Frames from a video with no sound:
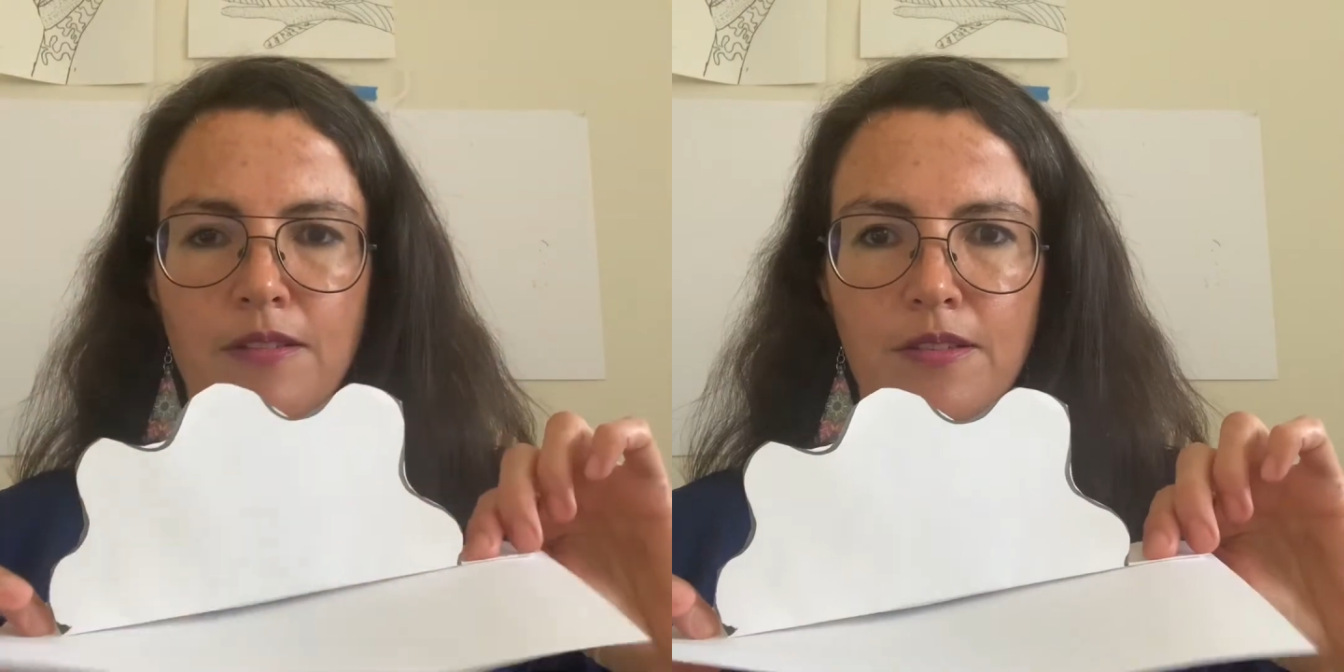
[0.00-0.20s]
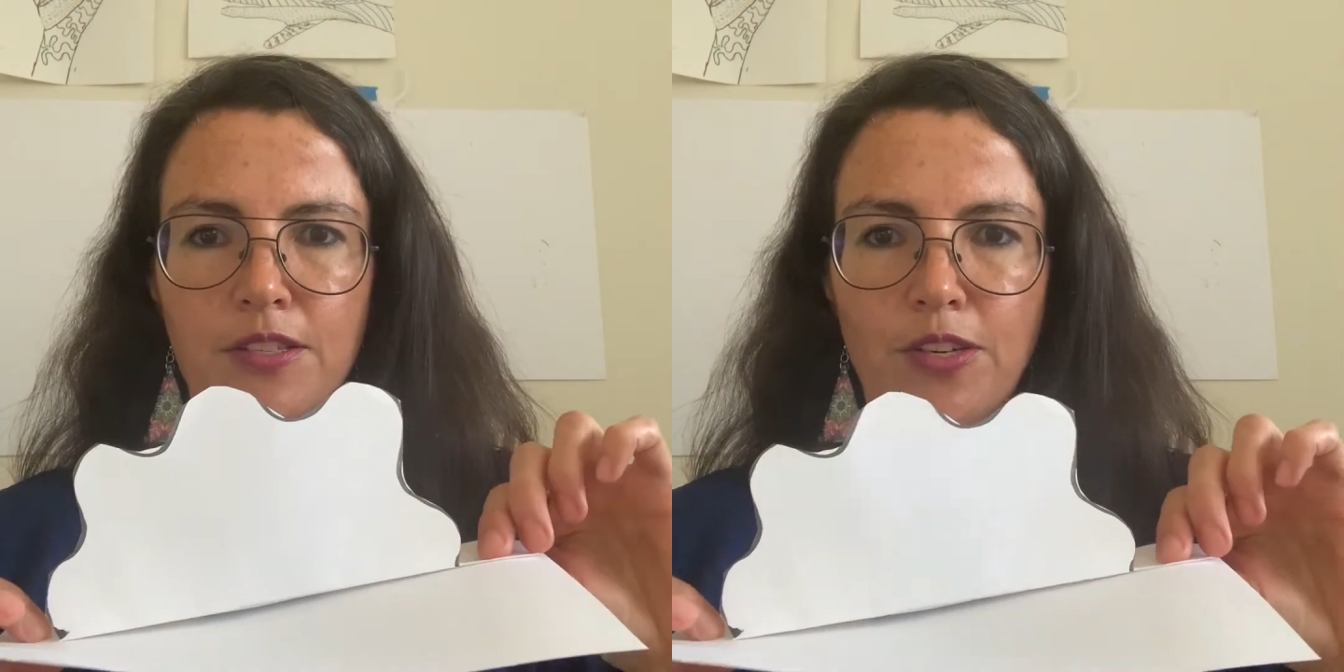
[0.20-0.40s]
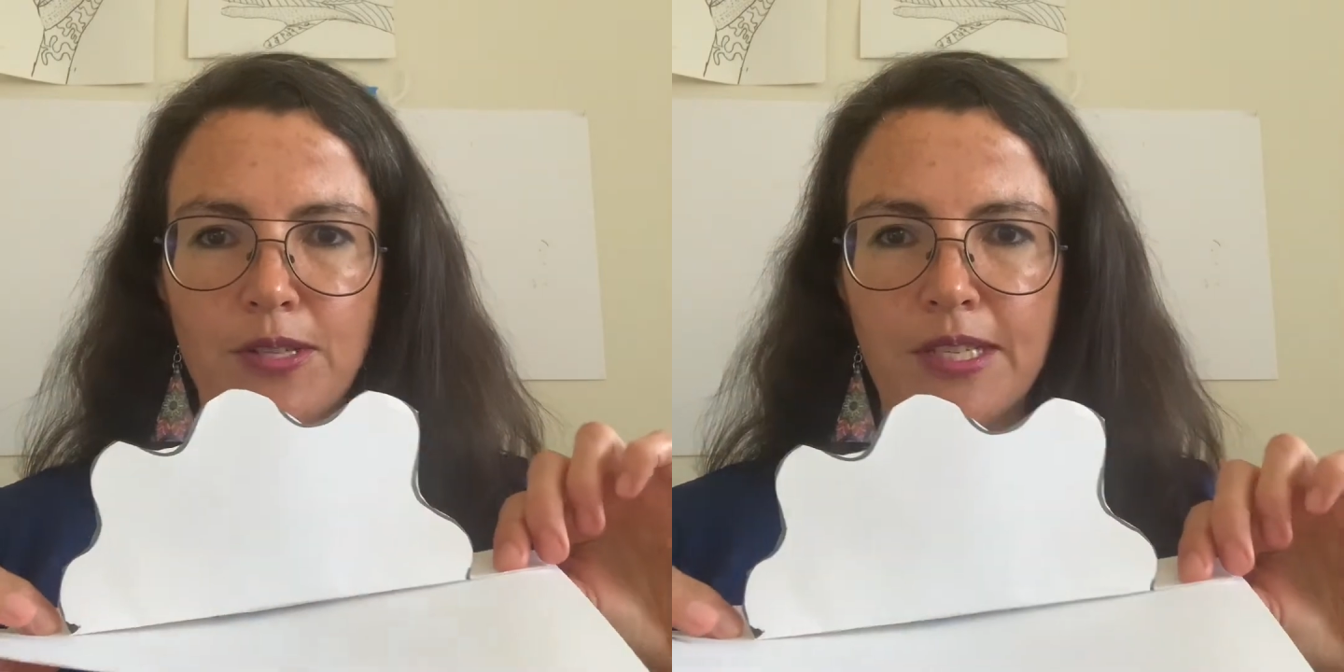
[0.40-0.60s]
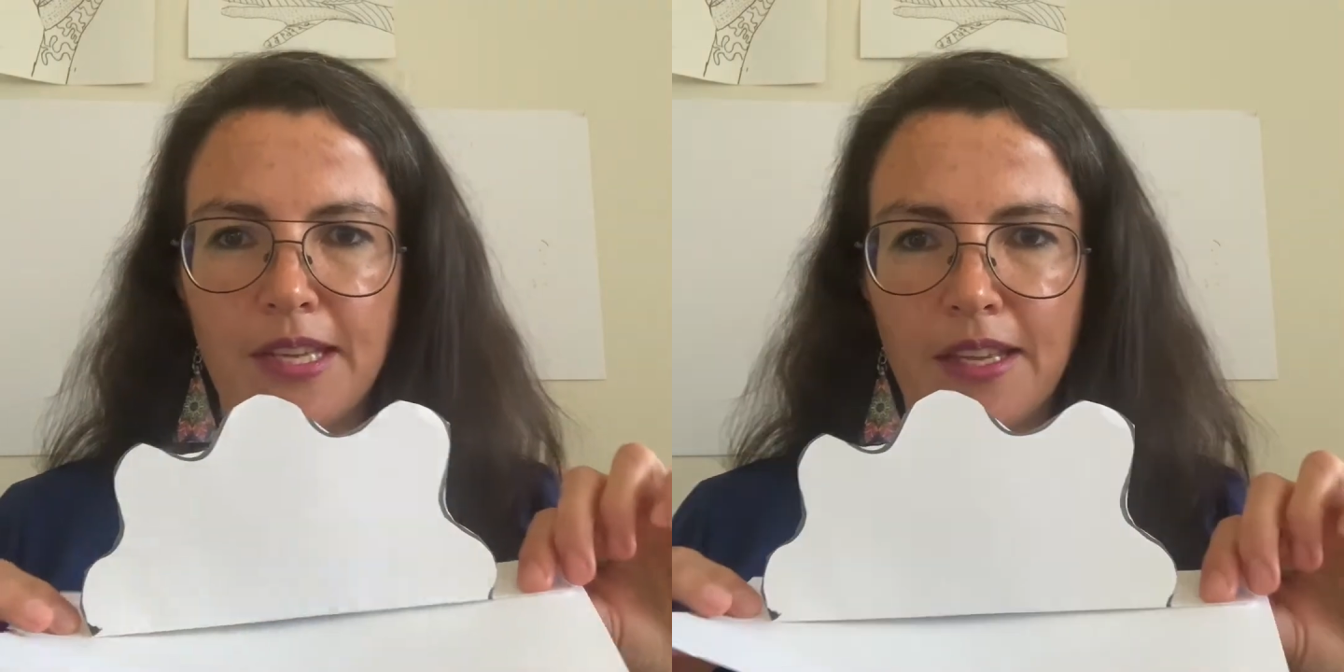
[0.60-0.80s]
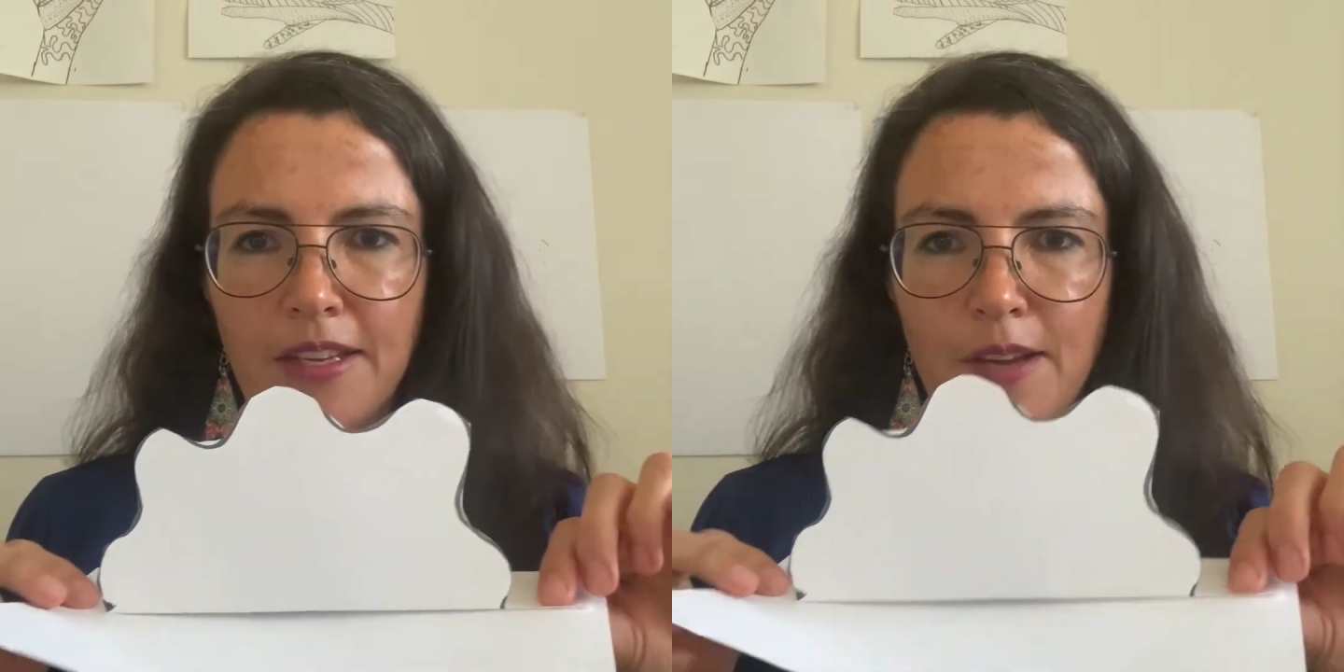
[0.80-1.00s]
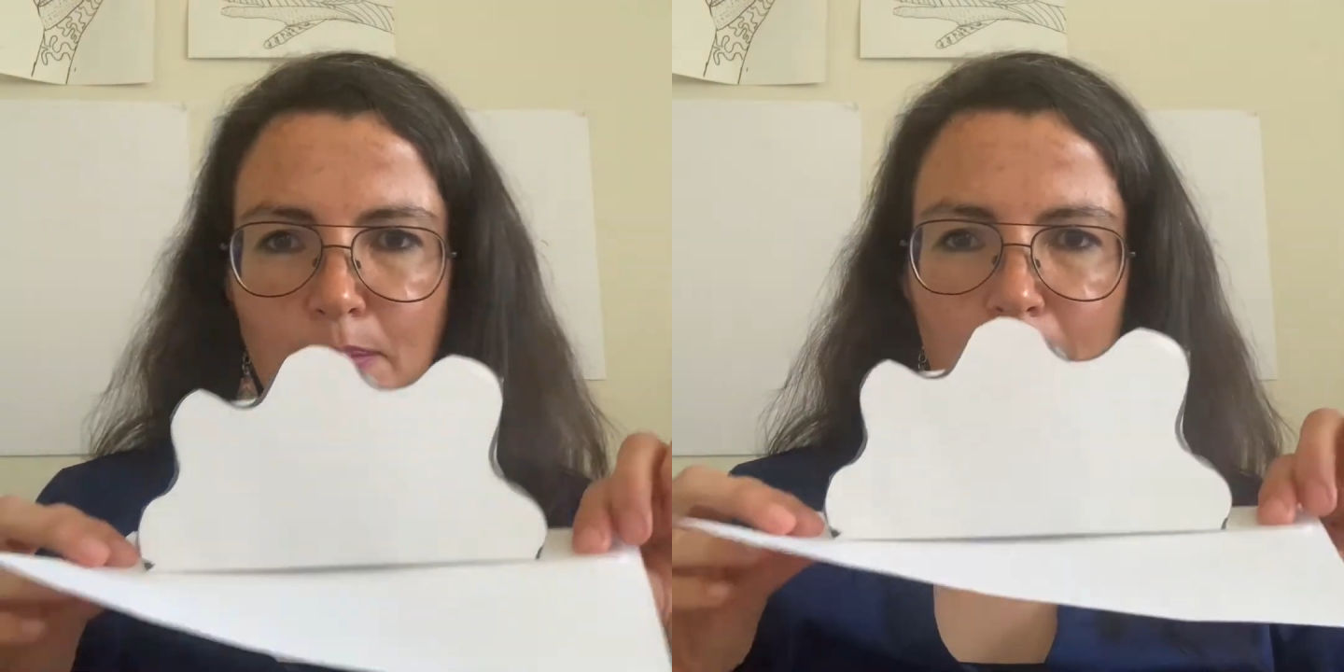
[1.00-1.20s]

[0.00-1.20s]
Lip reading: Does yours stand up?